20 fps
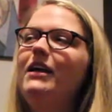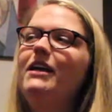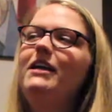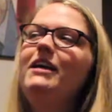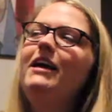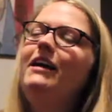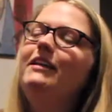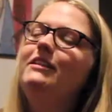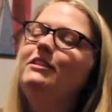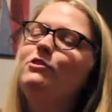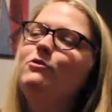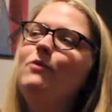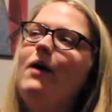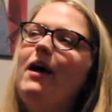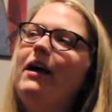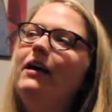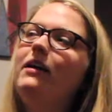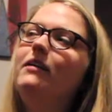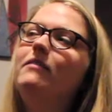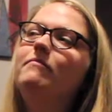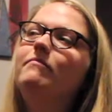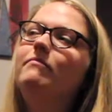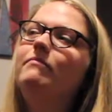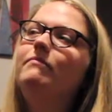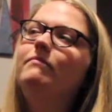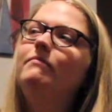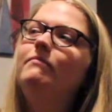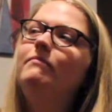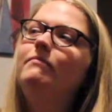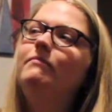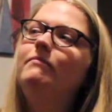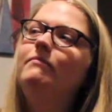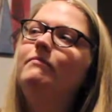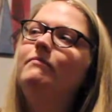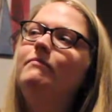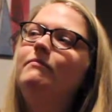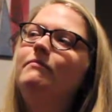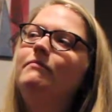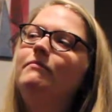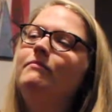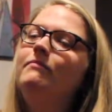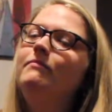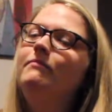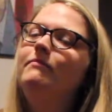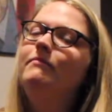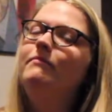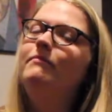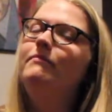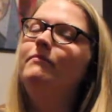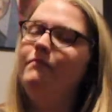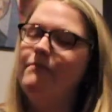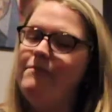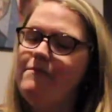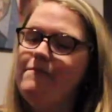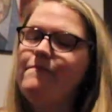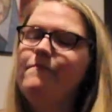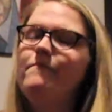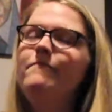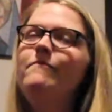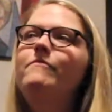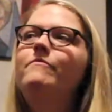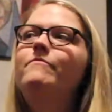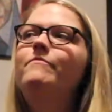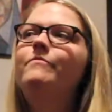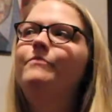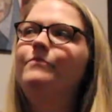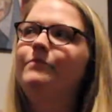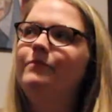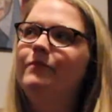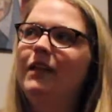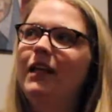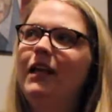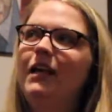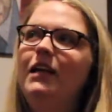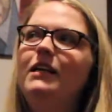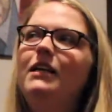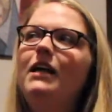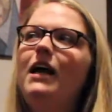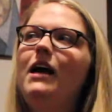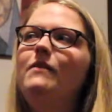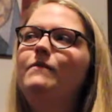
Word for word: He, he was, had swag. He was good as Lafayette, but then he got mm-hmm. into Jefferson, and it yeah.